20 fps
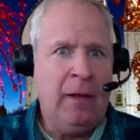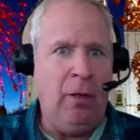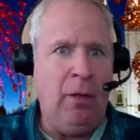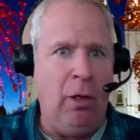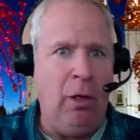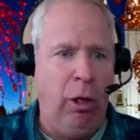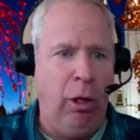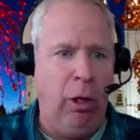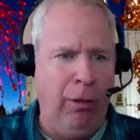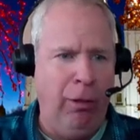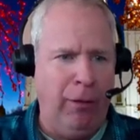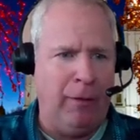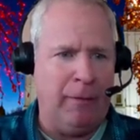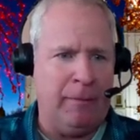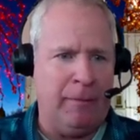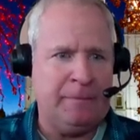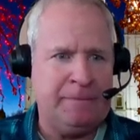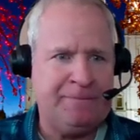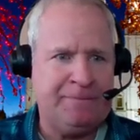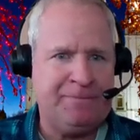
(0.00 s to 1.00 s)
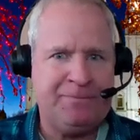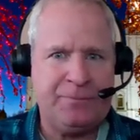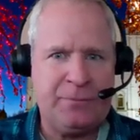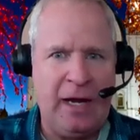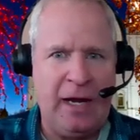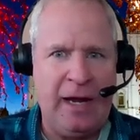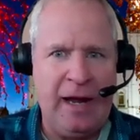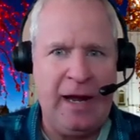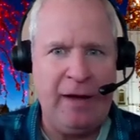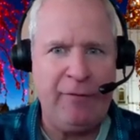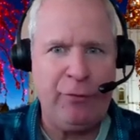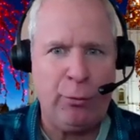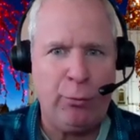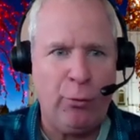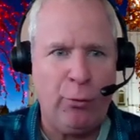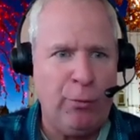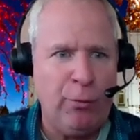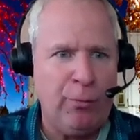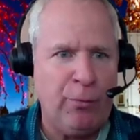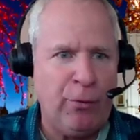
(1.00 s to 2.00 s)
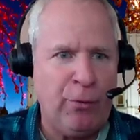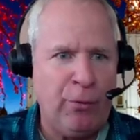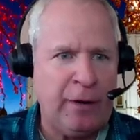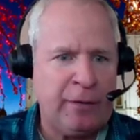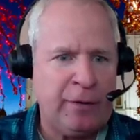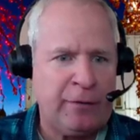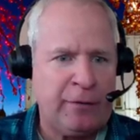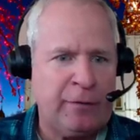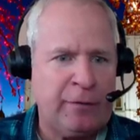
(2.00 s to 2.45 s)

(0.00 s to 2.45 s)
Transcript: okay, I have the rubrics